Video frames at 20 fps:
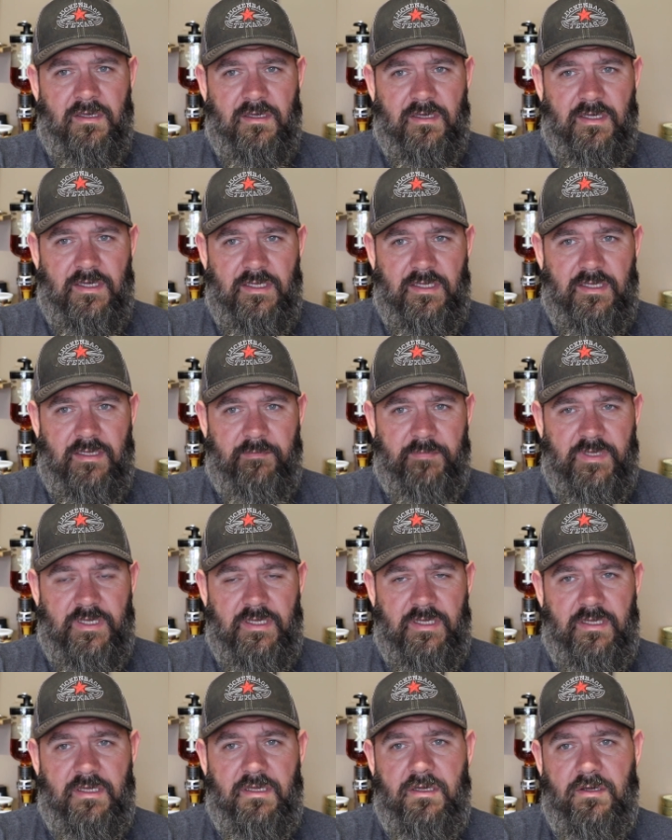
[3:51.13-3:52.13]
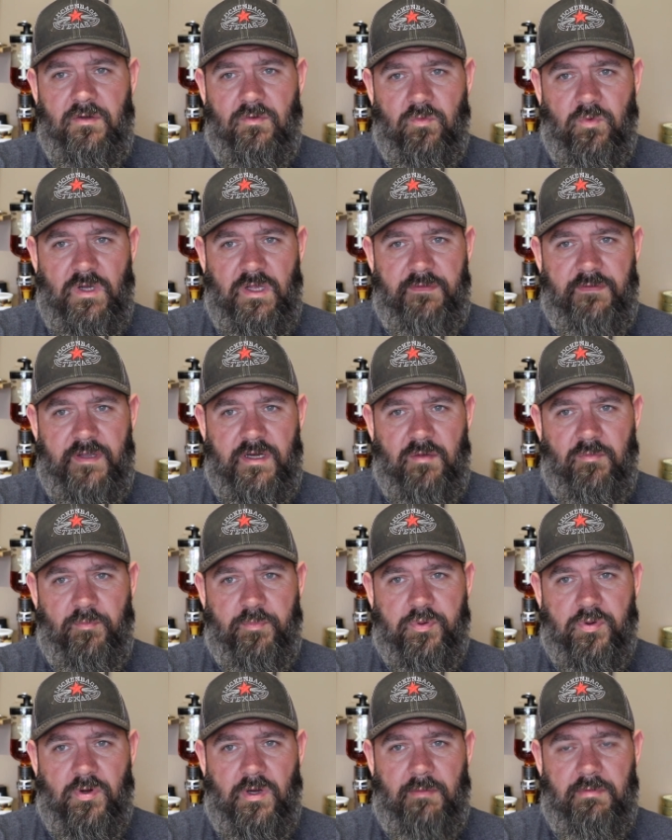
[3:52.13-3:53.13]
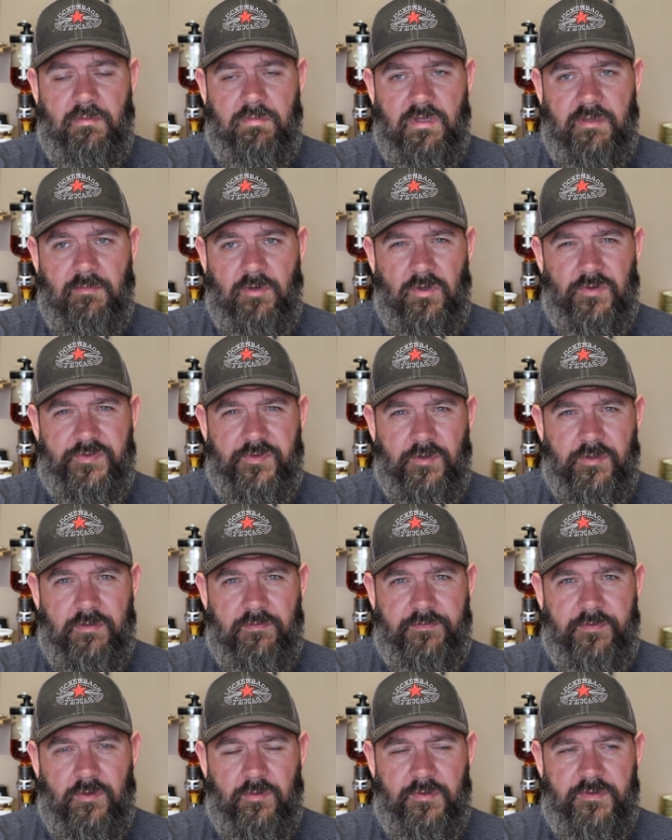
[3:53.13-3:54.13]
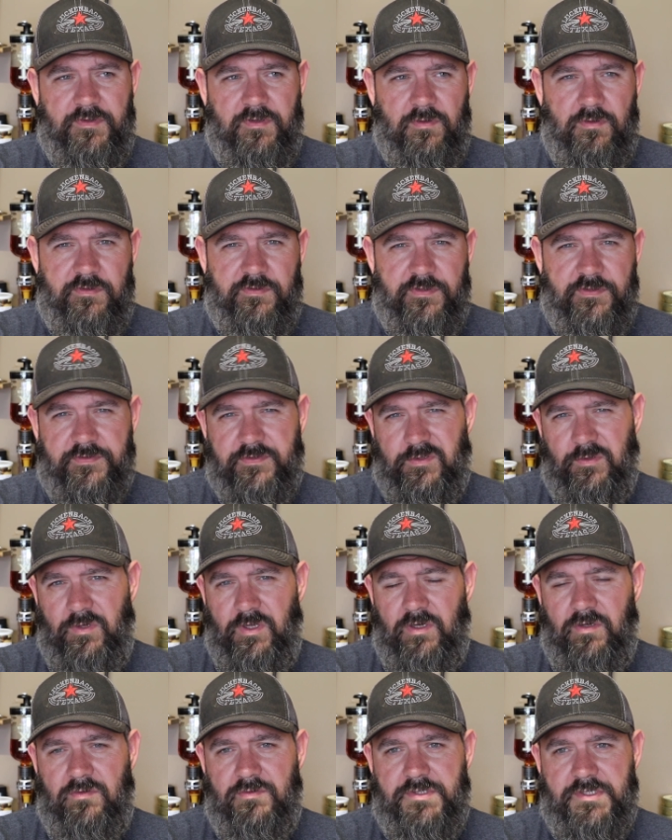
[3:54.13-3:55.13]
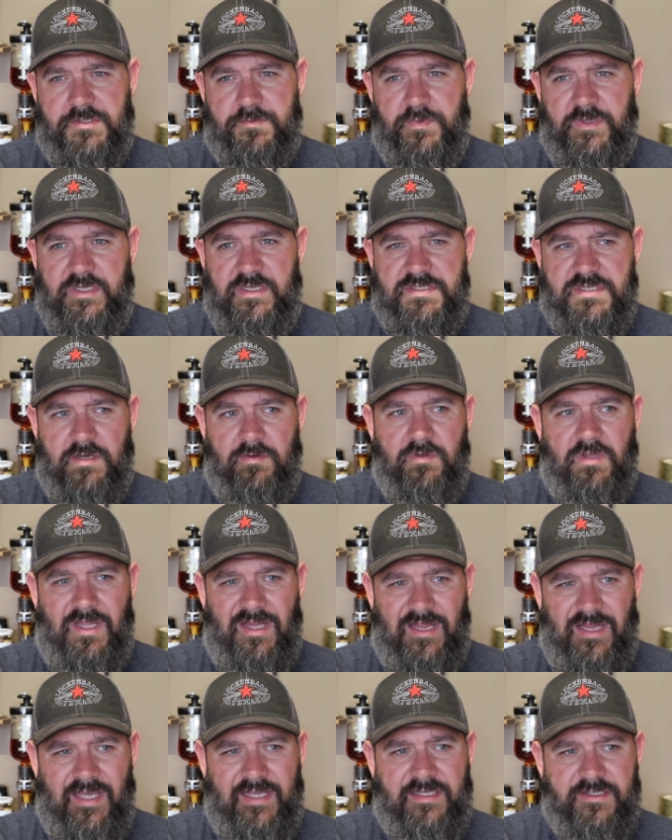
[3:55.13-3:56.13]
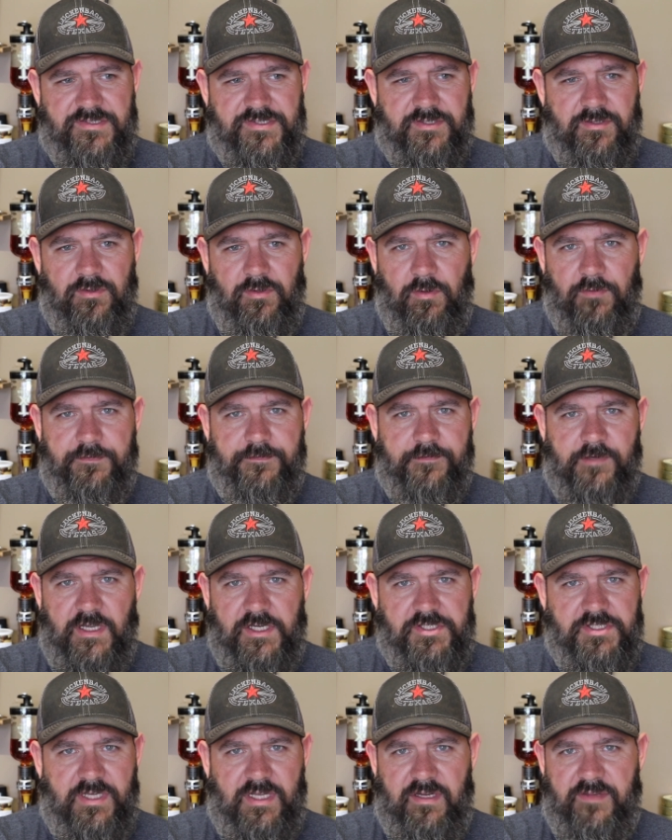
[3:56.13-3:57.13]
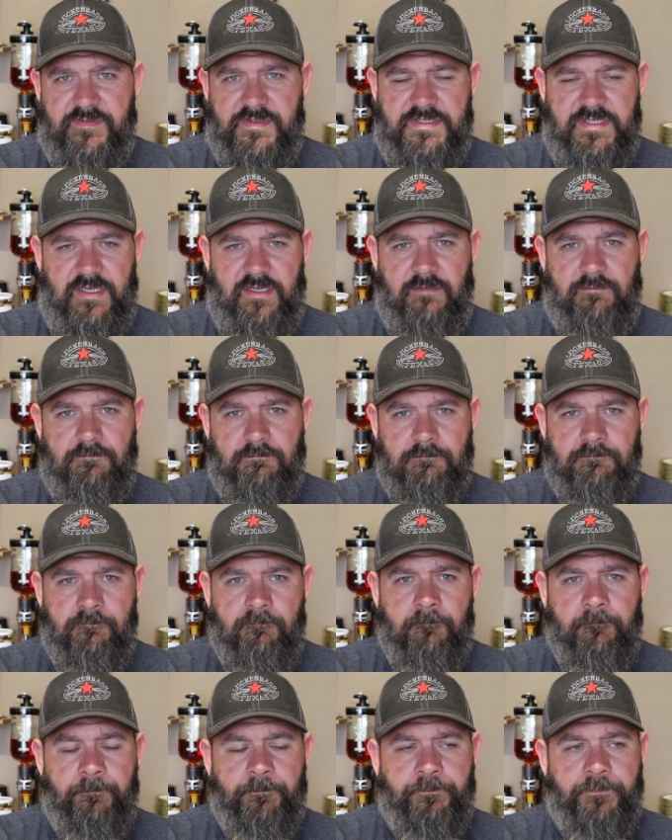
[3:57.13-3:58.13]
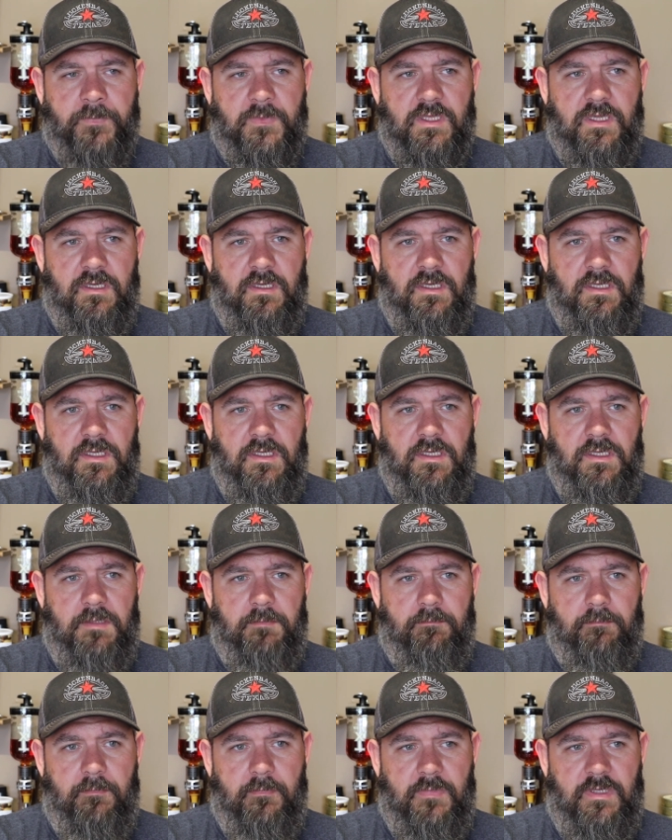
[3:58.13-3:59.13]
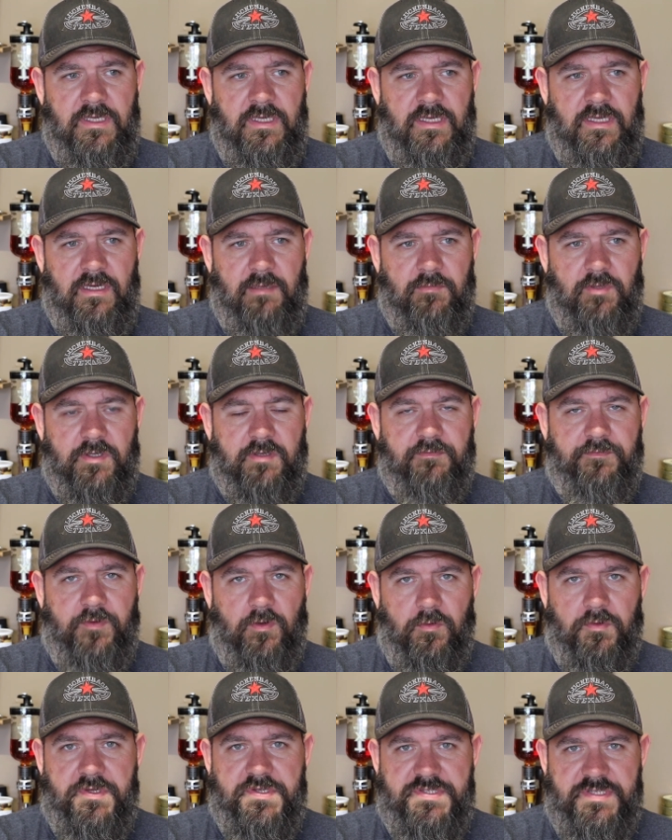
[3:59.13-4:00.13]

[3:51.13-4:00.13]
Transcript: Um, one that I'm probably most looking forward to is the Scudo, just because I really like a Scudo fresh out of the tin. Um, and I'm looking forward to